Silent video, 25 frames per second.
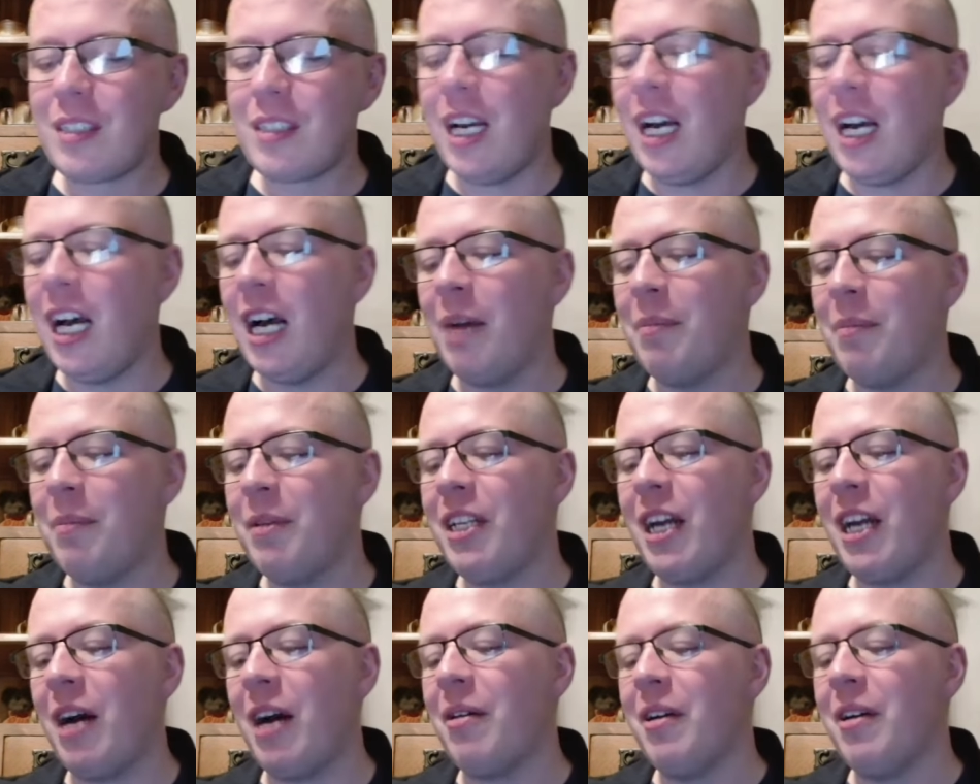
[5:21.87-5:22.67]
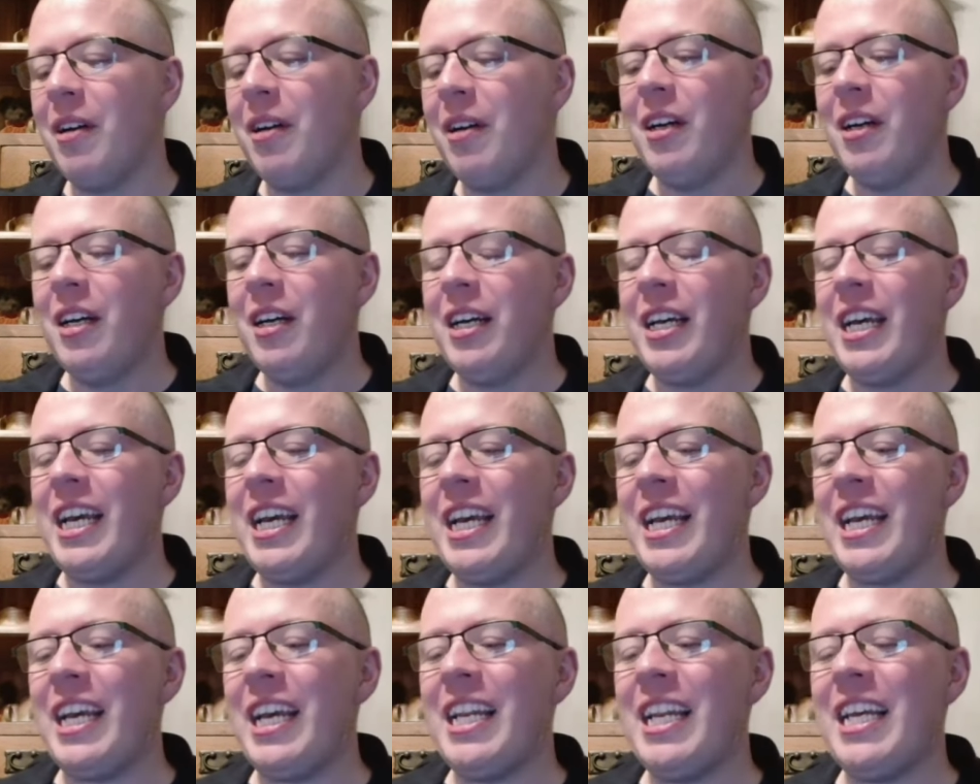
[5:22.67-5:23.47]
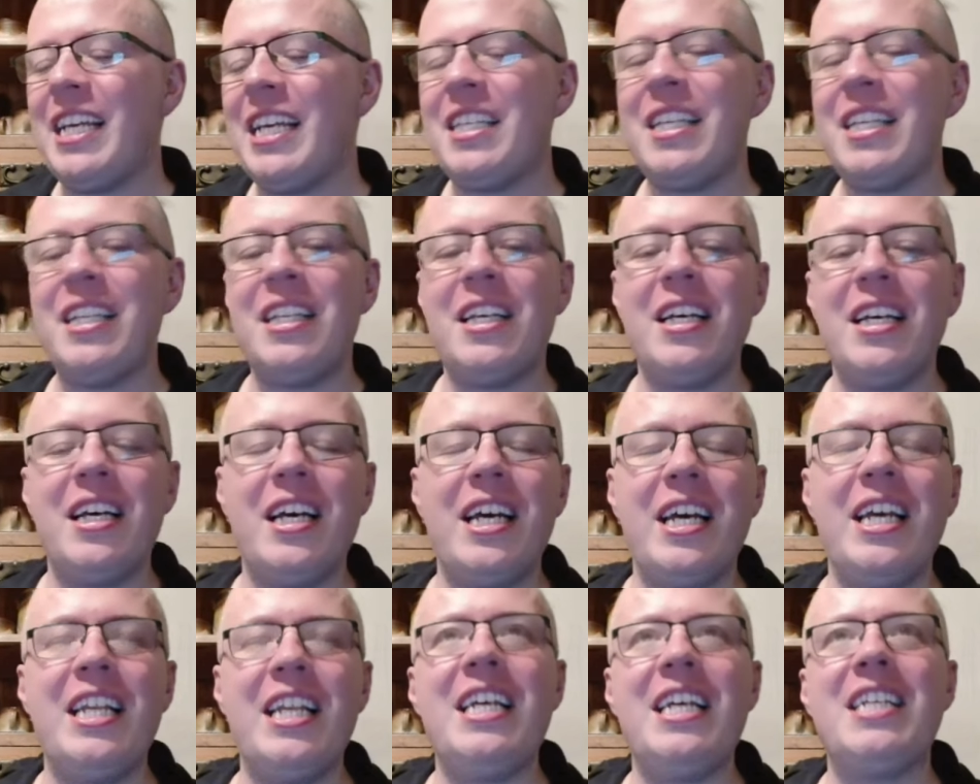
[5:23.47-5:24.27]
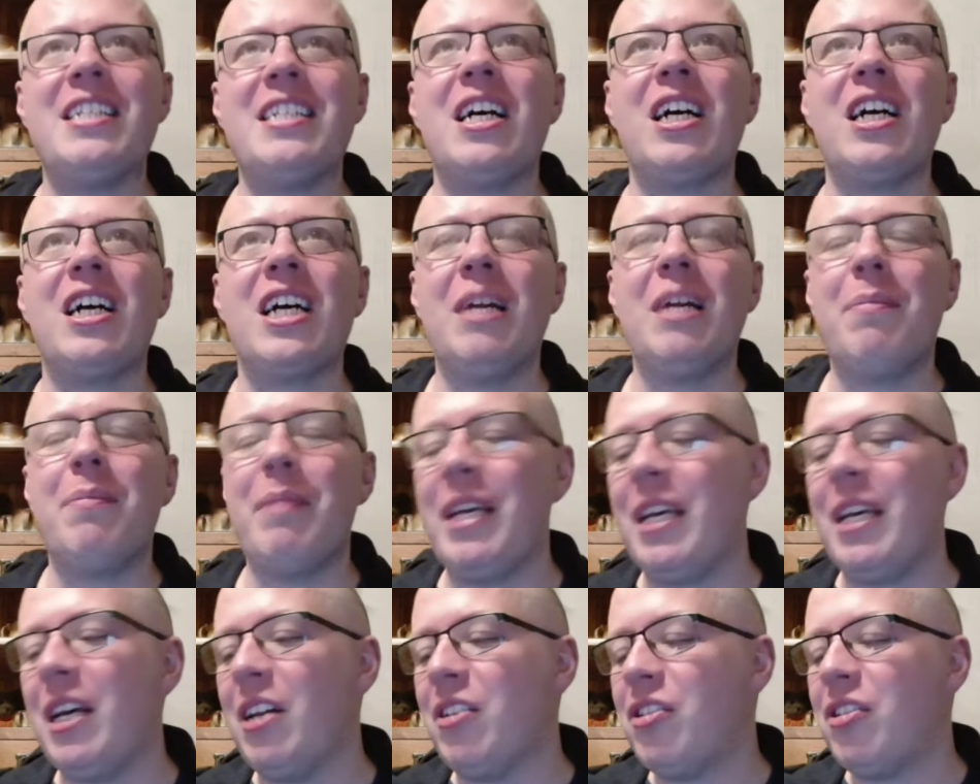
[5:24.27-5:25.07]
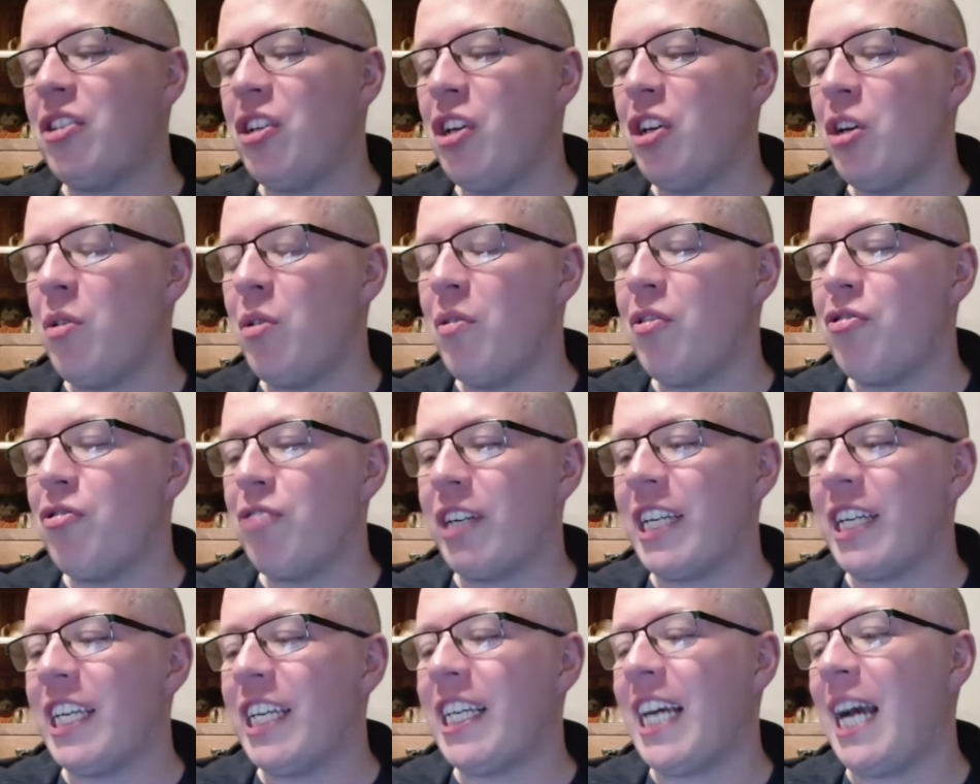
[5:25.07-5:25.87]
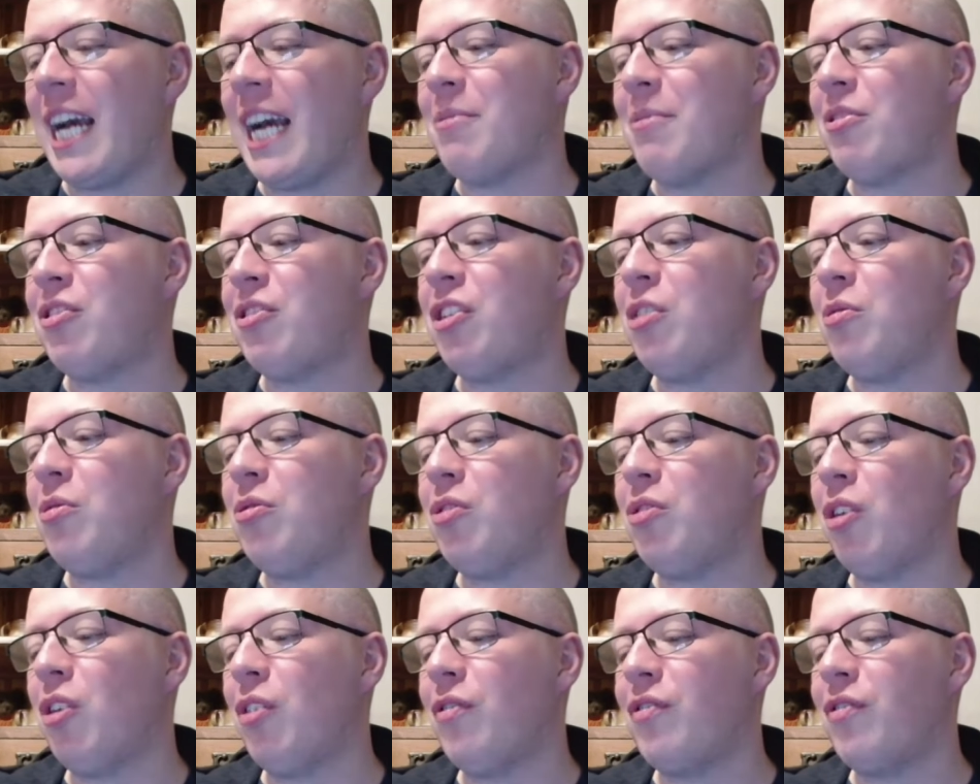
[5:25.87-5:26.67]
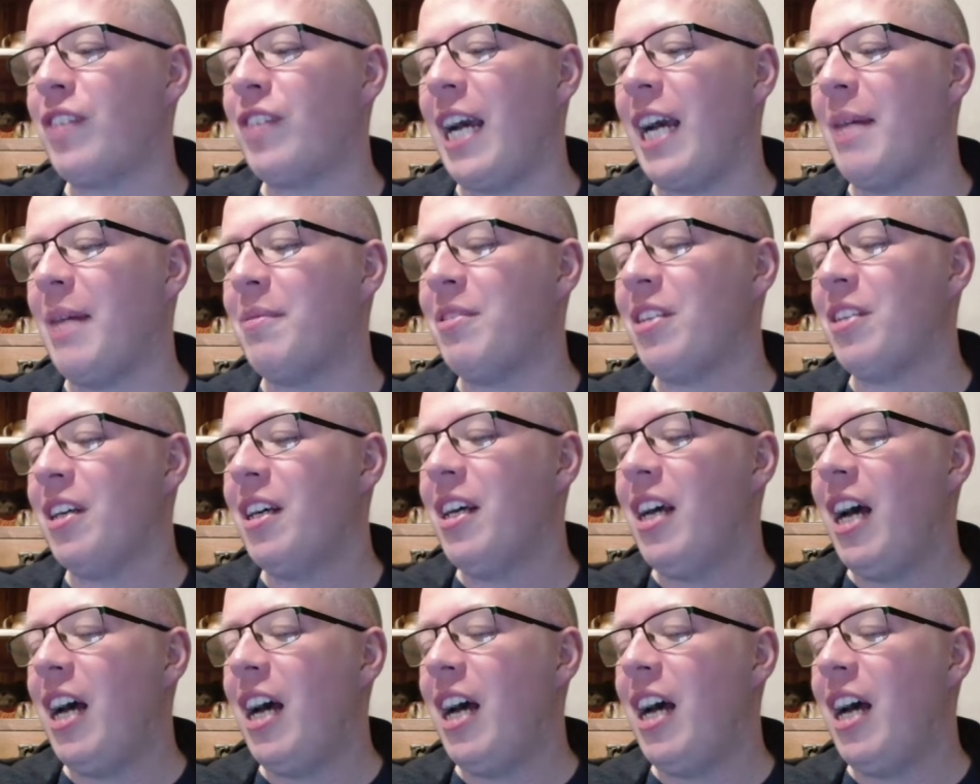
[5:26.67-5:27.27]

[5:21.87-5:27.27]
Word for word: Um, you know, it, it is it is going to be two tricky games, two tough games.